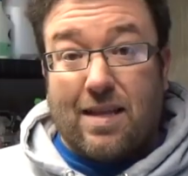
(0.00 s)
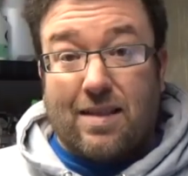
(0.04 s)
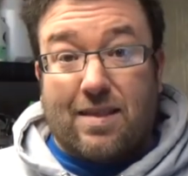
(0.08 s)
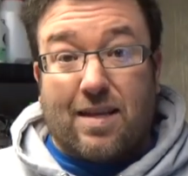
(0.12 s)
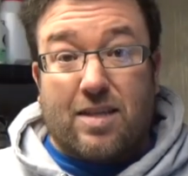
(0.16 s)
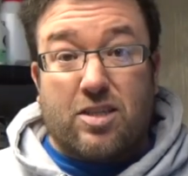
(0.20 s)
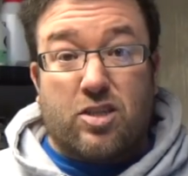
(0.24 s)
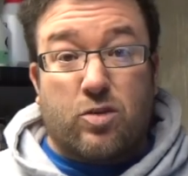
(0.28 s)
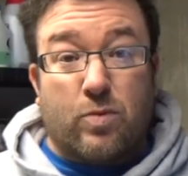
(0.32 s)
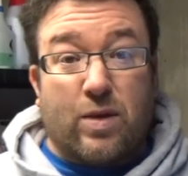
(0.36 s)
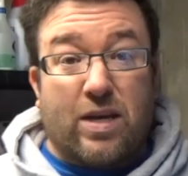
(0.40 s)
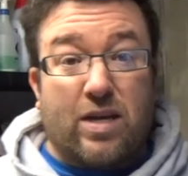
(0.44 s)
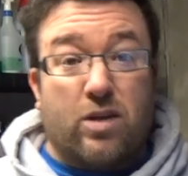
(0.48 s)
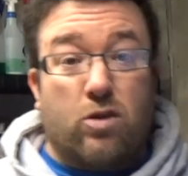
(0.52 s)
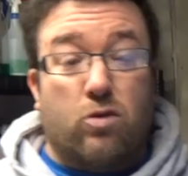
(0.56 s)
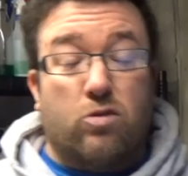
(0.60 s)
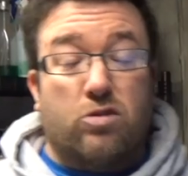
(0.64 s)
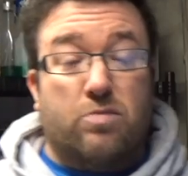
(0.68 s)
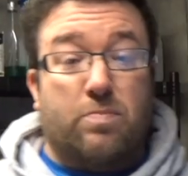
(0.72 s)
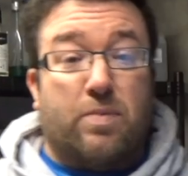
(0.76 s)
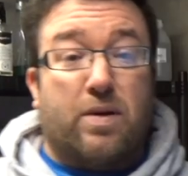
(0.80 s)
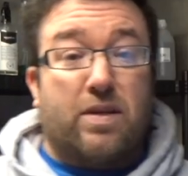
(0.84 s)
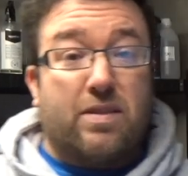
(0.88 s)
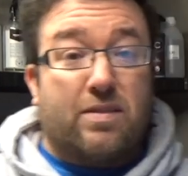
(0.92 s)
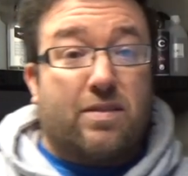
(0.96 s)
That's the way it
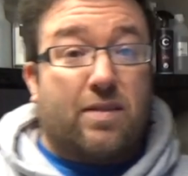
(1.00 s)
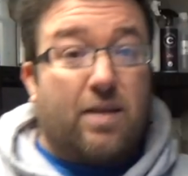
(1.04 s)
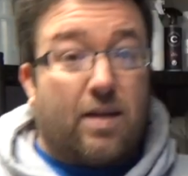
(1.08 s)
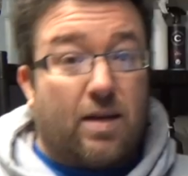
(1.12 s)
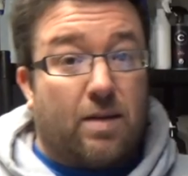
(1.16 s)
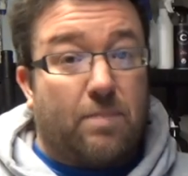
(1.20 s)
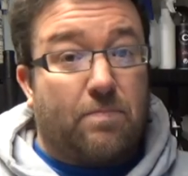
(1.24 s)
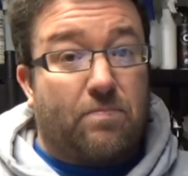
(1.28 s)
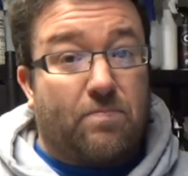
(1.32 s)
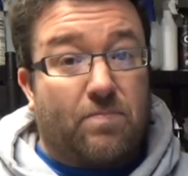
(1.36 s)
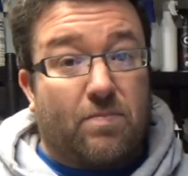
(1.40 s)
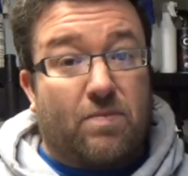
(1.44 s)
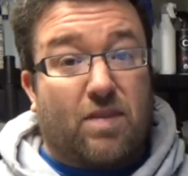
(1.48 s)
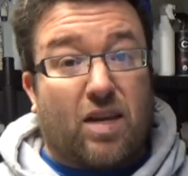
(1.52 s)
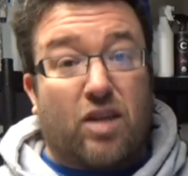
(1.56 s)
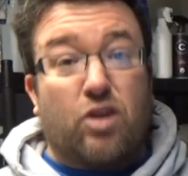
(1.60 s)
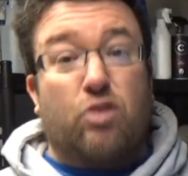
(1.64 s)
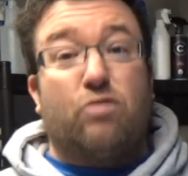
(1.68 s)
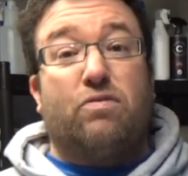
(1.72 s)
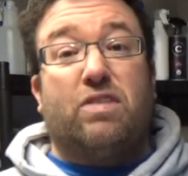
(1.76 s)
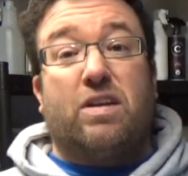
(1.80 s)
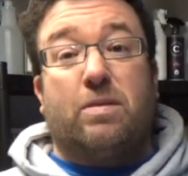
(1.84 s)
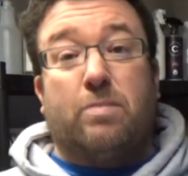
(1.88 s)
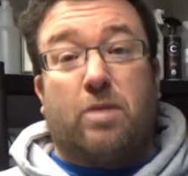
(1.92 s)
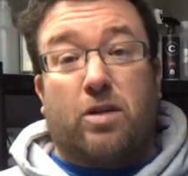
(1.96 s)
goes. But
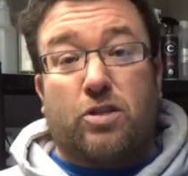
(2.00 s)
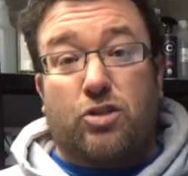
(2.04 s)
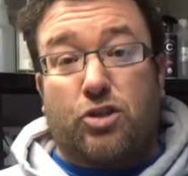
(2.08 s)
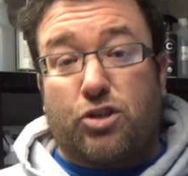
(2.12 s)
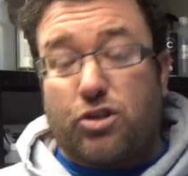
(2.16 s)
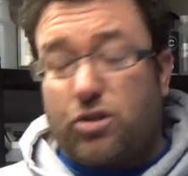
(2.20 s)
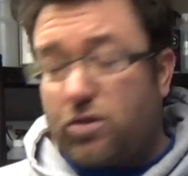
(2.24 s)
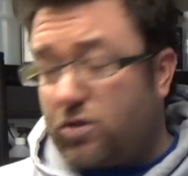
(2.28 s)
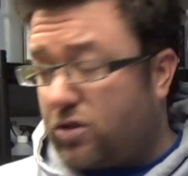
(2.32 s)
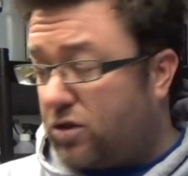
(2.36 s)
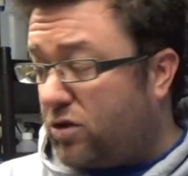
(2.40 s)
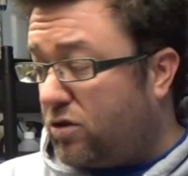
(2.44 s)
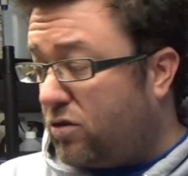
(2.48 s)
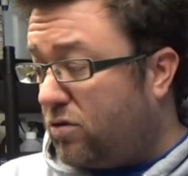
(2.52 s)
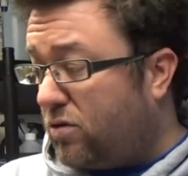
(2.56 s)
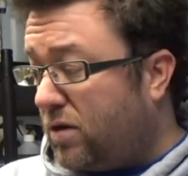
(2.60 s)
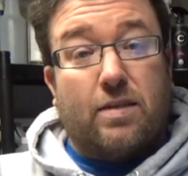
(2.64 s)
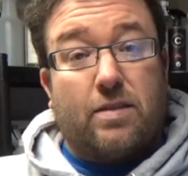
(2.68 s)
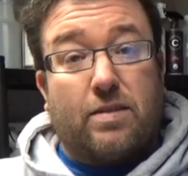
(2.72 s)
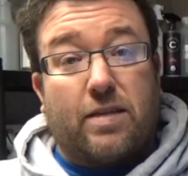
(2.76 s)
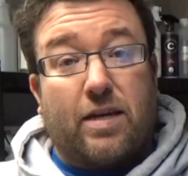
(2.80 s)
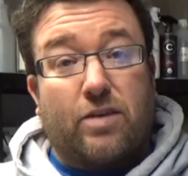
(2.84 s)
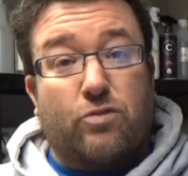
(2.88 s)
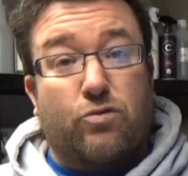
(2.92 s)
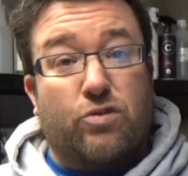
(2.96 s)
thank you very much to
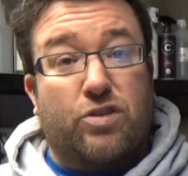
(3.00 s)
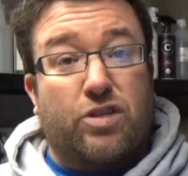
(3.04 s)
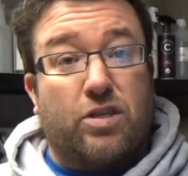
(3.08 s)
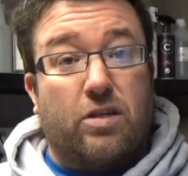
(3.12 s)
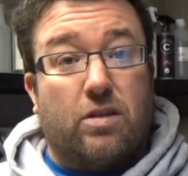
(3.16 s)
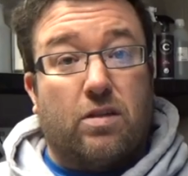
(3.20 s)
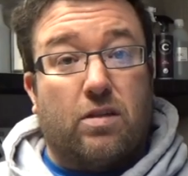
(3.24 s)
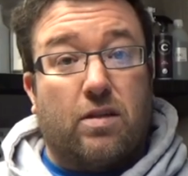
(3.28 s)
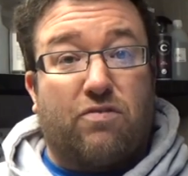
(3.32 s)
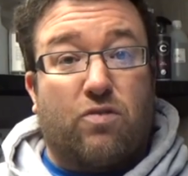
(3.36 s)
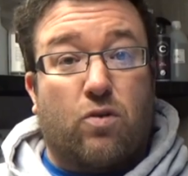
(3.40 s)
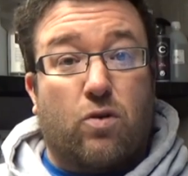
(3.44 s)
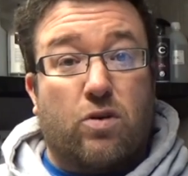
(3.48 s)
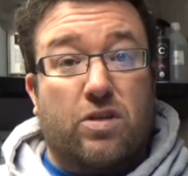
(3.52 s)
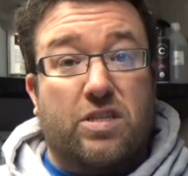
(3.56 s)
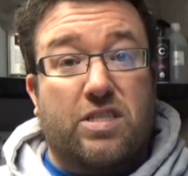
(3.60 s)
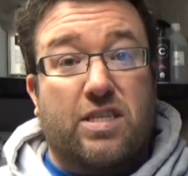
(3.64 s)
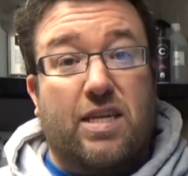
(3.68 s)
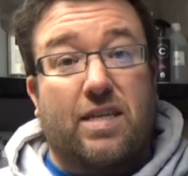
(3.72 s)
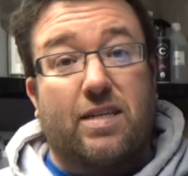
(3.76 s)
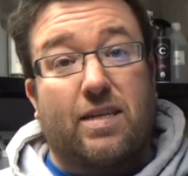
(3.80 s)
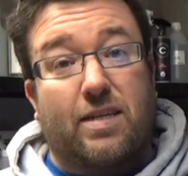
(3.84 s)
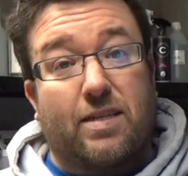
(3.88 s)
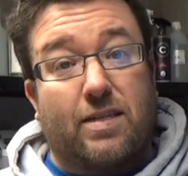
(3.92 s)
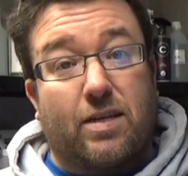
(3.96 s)
Tetrasil for
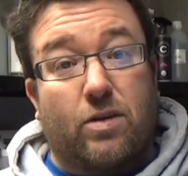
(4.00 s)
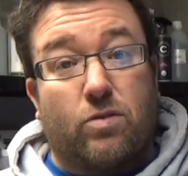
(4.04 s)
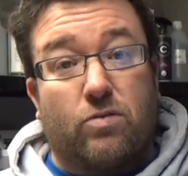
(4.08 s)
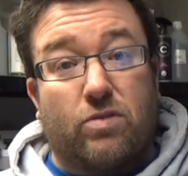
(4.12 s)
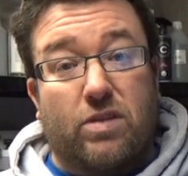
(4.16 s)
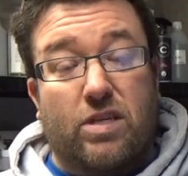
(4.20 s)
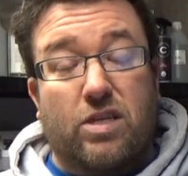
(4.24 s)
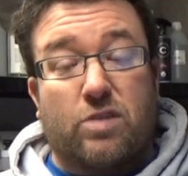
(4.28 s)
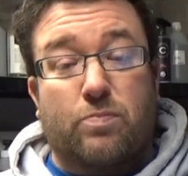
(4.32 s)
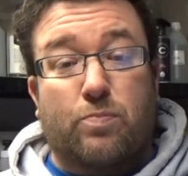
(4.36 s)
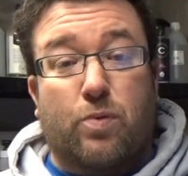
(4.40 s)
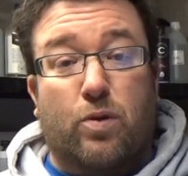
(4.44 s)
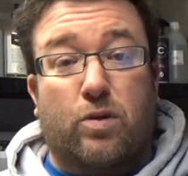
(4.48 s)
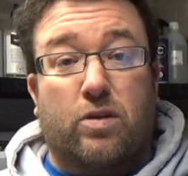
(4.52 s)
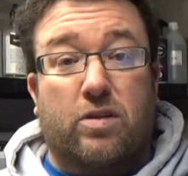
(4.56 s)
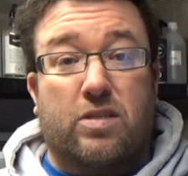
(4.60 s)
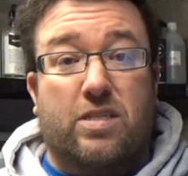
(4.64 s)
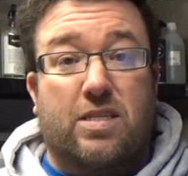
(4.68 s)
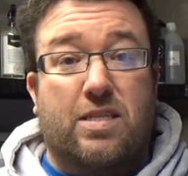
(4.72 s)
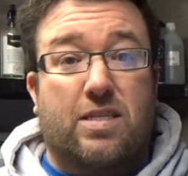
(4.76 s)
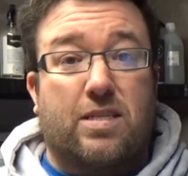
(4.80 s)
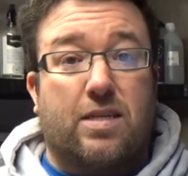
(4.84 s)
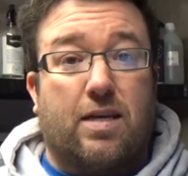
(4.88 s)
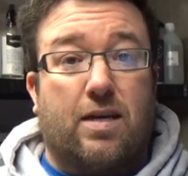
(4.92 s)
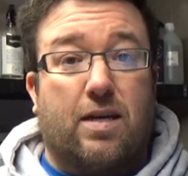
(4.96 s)
sending down these
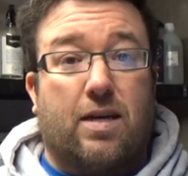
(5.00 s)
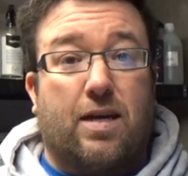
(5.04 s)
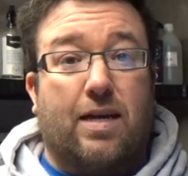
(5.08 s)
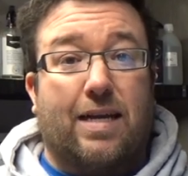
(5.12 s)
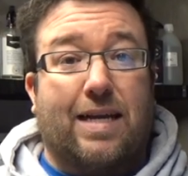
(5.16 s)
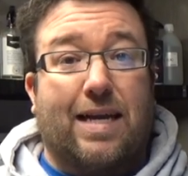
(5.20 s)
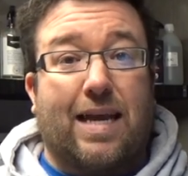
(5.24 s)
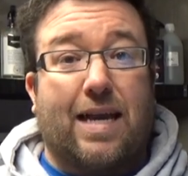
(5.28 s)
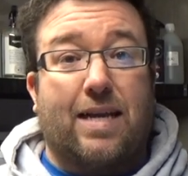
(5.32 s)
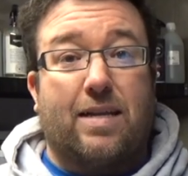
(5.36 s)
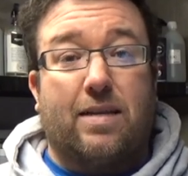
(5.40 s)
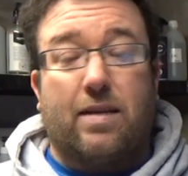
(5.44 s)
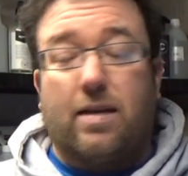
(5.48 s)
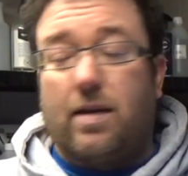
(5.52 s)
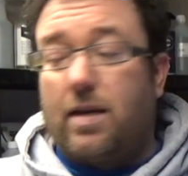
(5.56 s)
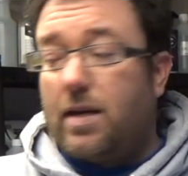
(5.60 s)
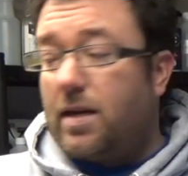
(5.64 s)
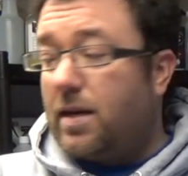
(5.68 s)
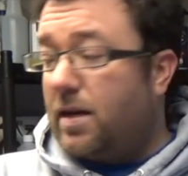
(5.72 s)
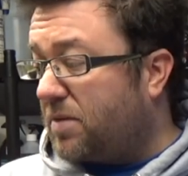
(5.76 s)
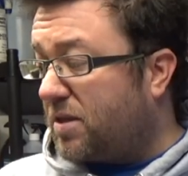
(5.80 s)
products again,